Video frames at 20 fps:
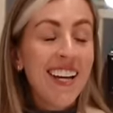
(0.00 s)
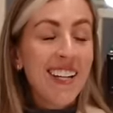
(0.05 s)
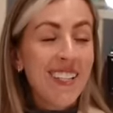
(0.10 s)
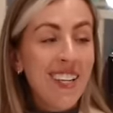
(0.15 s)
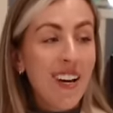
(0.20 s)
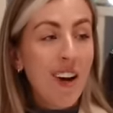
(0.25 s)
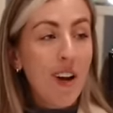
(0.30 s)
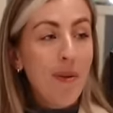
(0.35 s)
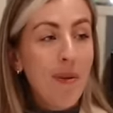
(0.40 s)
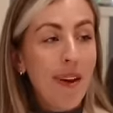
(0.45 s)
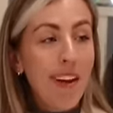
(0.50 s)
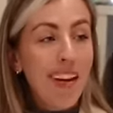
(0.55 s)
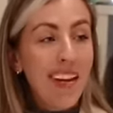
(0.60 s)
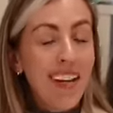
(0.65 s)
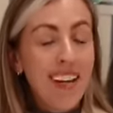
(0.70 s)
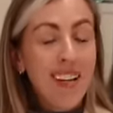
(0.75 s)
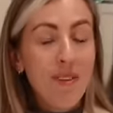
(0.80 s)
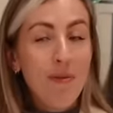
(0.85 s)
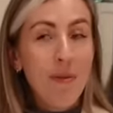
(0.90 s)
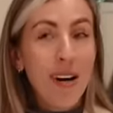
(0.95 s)
So I'm
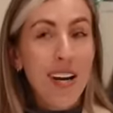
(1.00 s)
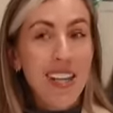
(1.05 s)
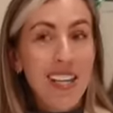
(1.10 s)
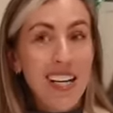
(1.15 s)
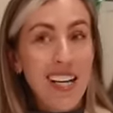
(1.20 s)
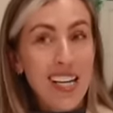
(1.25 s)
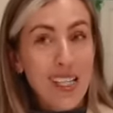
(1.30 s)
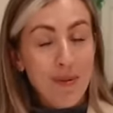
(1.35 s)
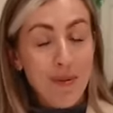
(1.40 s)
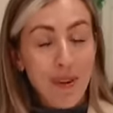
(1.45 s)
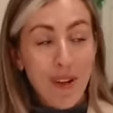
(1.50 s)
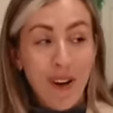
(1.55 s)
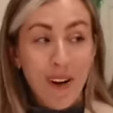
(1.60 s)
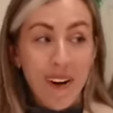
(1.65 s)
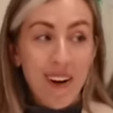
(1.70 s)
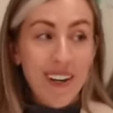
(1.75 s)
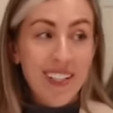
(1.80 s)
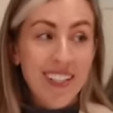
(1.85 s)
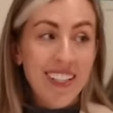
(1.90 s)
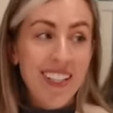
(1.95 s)
here with Elizabeth
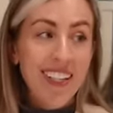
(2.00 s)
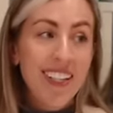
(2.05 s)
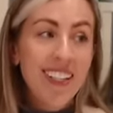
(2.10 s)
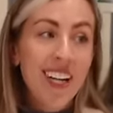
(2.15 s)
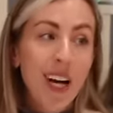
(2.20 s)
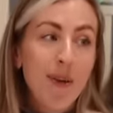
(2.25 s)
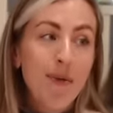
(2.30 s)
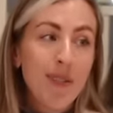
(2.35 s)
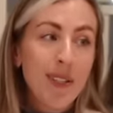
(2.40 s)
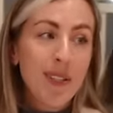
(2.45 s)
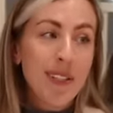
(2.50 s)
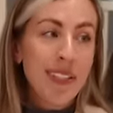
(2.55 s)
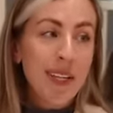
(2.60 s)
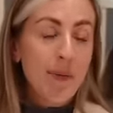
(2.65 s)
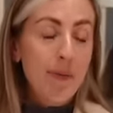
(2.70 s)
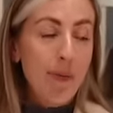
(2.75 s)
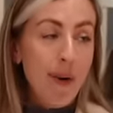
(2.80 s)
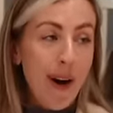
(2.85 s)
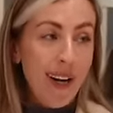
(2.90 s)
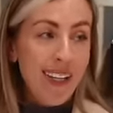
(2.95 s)
Arden. I'm doing a
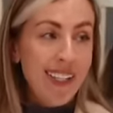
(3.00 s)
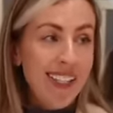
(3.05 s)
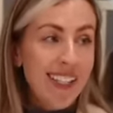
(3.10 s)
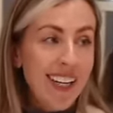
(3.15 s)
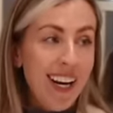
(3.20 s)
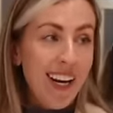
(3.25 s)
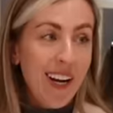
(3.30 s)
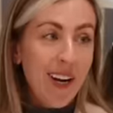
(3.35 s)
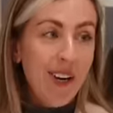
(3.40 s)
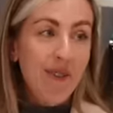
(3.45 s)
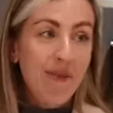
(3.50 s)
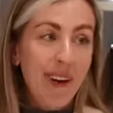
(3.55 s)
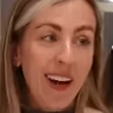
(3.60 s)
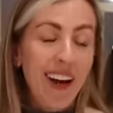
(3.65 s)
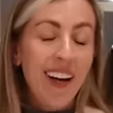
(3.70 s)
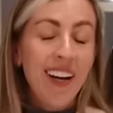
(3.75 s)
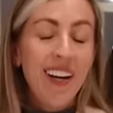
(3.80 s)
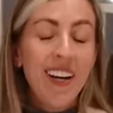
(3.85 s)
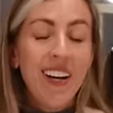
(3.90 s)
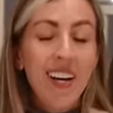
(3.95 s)
brand
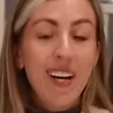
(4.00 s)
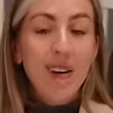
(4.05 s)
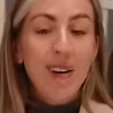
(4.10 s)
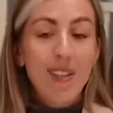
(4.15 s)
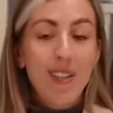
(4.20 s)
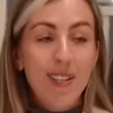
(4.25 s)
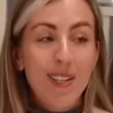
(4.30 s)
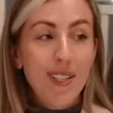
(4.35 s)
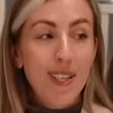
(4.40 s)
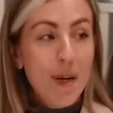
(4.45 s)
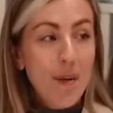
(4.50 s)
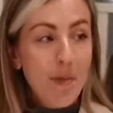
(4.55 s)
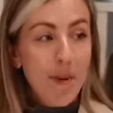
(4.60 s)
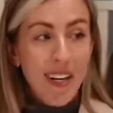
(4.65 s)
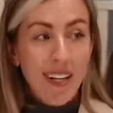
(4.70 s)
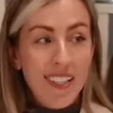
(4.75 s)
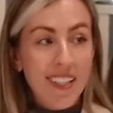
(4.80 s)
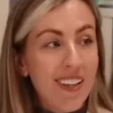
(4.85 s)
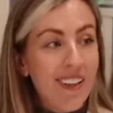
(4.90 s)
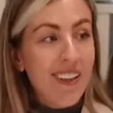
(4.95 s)
stayover which is super
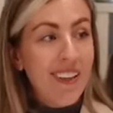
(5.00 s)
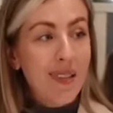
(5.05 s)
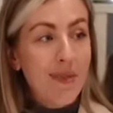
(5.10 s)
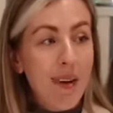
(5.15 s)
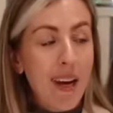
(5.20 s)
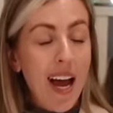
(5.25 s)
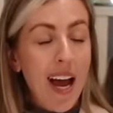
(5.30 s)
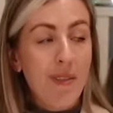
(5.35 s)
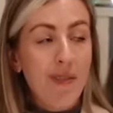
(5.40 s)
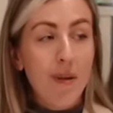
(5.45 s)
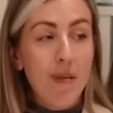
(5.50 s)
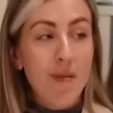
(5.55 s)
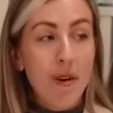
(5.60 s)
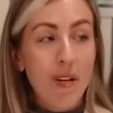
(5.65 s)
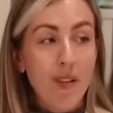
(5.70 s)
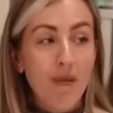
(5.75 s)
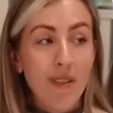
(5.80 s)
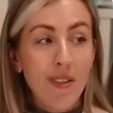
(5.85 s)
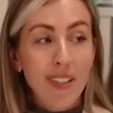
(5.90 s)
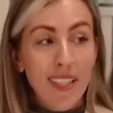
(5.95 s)
exciting. We have a
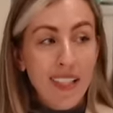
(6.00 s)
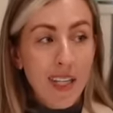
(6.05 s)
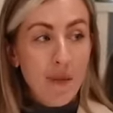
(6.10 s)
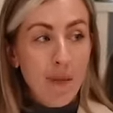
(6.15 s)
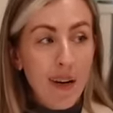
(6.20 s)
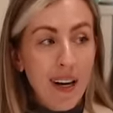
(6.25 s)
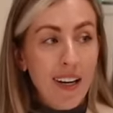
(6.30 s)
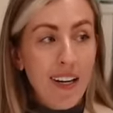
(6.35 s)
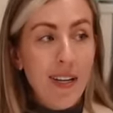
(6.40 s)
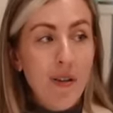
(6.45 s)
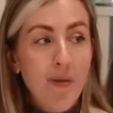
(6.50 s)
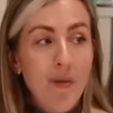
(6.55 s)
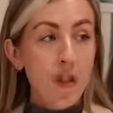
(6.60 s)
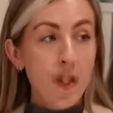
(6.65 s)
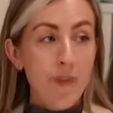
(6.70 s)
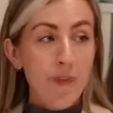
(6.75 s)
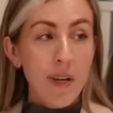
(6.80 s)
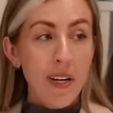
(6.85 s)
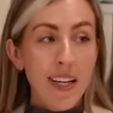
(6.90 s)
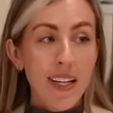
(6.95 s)
beautiful dinner planned. We've
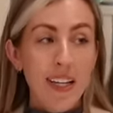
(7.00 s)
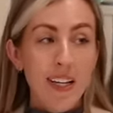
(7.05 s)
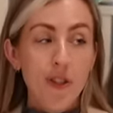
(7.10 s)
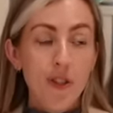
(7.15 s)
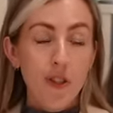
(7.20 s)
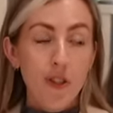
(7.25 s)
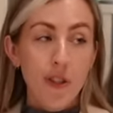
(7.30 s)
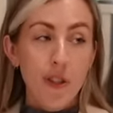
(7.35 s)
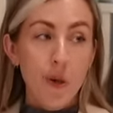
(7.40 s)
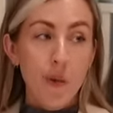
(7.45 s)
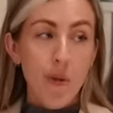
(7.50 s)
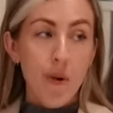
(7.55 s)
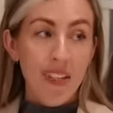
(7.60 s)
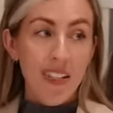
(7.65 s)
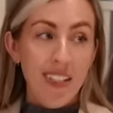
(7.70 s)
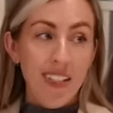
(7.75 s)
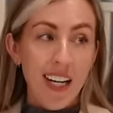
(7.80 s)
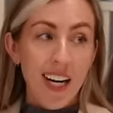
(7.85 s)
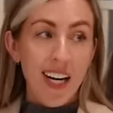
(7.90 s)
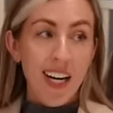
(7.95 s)
just been and done a
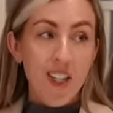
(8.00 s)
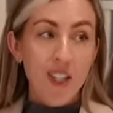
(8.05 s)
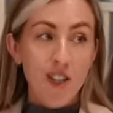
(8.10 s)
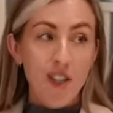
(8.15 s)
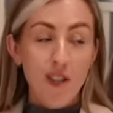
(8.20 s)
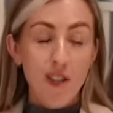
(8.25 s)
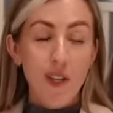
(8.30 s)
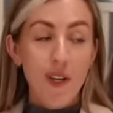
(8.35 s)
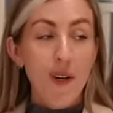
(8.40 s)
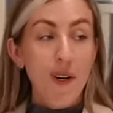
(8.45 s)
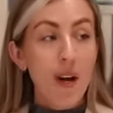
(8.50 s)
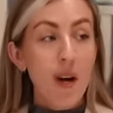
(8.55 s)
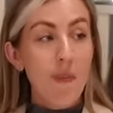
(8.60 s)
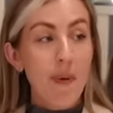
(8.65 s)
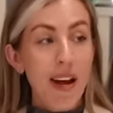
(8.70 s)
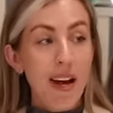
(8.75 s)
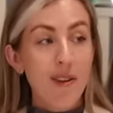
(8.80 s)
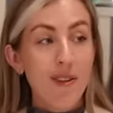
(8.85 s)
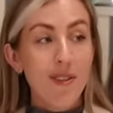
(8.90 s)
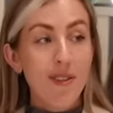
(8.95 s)
presentation too
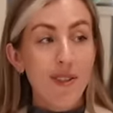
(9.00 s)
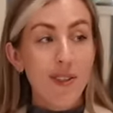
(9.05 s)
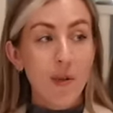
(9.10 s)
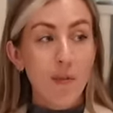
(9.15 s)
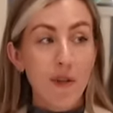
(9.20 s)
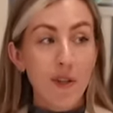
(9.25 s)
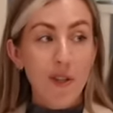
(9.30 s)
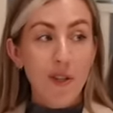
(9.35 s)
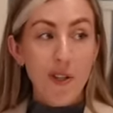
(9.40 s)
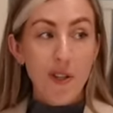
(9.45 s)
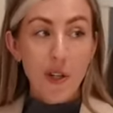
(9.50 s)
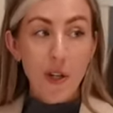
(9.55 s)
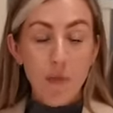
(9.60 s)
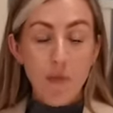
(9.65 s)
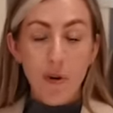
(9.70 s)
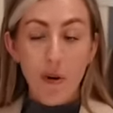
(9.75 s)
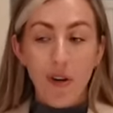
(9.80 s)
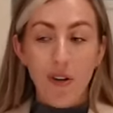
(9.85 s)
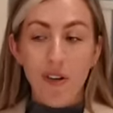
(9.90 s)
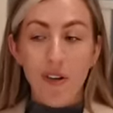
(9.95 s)
about some new
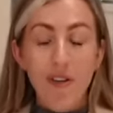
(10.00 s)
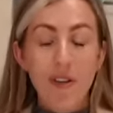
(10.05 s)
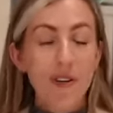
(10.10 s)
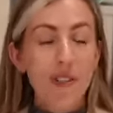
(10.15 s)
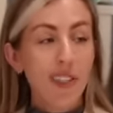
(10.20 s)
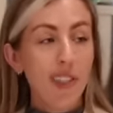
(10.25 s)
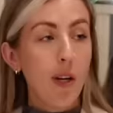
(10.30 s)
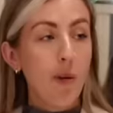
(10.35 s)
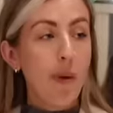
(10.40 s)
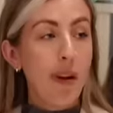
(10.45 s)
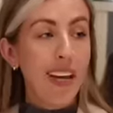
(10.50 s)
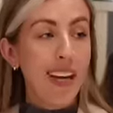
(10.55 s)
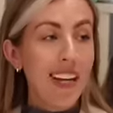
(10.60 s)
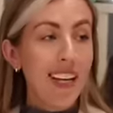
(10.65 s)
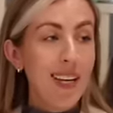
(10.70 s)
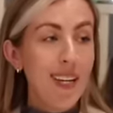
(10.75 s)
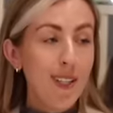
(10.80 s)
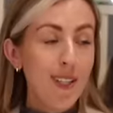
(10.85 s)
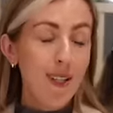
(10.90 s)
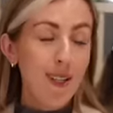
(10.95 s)
products. So I'm
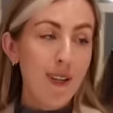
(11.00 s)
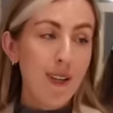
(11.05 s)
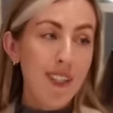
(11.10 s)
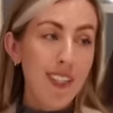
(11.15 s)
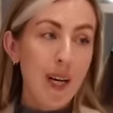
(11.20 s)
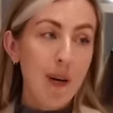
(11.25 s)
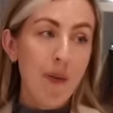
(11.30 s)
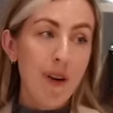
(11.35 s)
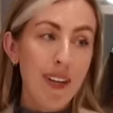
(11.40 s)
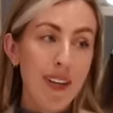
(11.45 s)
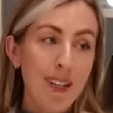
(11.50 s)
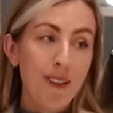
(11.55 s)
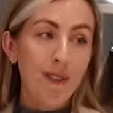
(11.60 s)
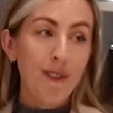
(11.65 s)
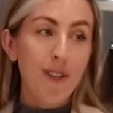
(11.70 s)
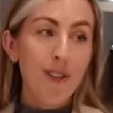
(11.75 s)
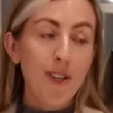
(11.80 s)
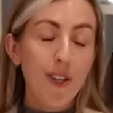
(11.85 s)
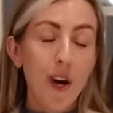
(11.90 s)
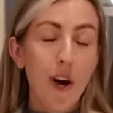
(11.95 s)
here to celebrate the
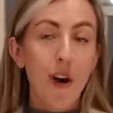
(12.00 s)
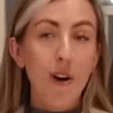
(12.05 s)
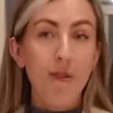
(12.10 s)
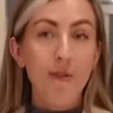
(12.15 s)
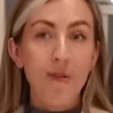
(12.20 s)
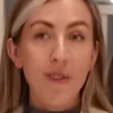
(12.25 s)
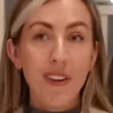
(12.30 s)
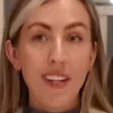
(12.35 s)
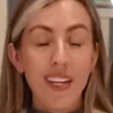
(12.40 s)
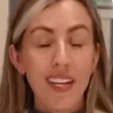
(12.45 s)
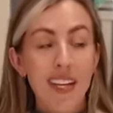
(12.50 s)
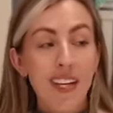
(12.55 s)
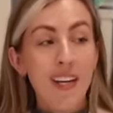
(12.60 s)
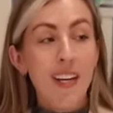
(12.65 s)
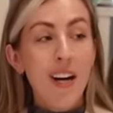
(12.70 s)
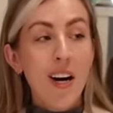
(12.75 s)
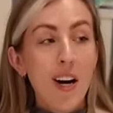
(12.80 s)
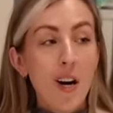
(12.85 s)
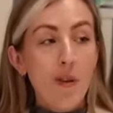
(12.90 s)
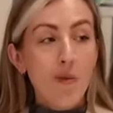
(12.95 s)
launch of the
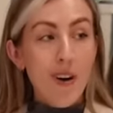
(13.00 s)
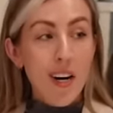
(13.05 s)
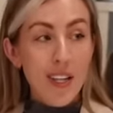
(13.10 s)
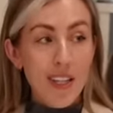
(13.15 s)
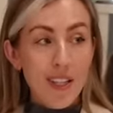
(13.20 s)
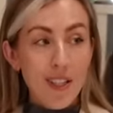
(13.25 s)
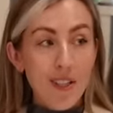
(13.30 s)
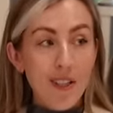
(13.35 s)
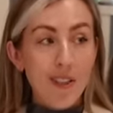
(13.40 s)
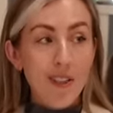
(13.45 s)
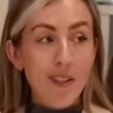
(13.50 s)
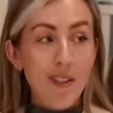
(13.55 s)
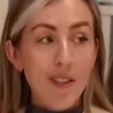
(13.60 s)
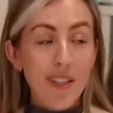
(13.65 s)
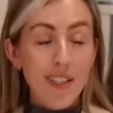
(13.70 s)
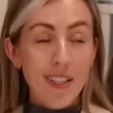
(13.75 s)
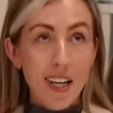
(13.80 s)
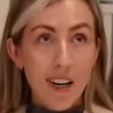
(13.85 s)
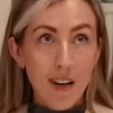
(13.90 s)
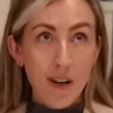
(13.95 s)
Retinol
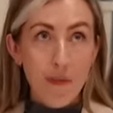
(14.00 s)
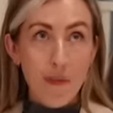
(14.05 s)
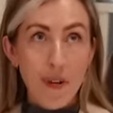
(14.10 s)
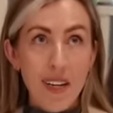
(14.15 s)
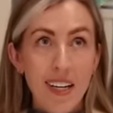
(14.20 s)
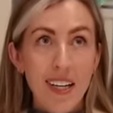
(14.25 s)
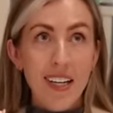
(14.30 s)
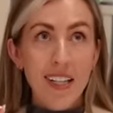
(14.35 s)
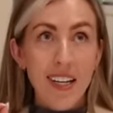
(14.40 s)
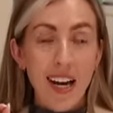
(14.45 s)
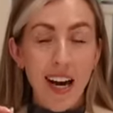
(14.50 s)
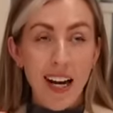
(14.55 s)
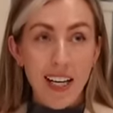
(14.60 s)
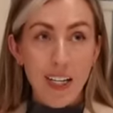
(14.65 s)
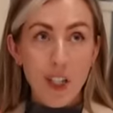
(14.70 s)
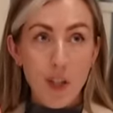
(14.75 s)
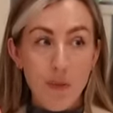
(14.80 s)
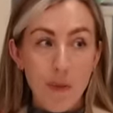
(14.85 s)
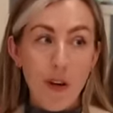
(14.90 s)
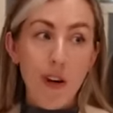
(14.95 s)
Ceramide
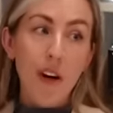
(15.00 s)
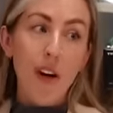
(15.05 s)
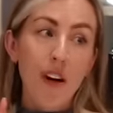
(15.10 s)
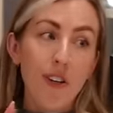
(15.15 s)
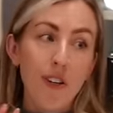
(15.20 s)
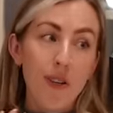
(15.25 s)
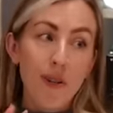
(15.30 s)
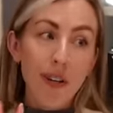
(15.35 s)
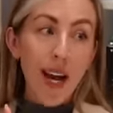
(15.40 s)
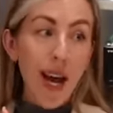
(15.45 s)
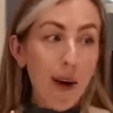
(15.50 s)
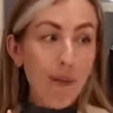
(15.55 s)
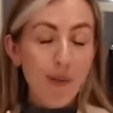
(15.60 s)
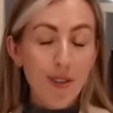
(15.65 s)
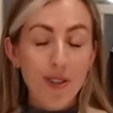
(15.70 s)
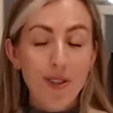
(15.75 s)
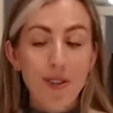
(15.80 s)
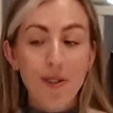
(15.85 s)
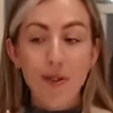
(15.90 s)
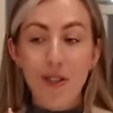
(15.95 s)
HPR new
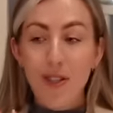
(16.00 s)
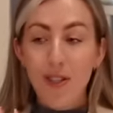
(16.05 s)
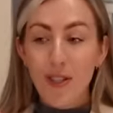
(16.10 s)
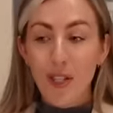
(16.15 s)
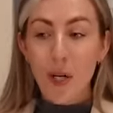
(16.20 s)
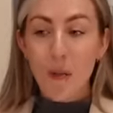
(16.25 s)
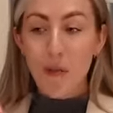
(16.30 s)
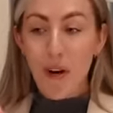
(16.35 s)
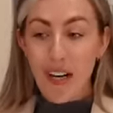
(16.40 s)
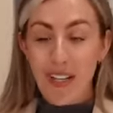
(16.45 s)
capsules, which is super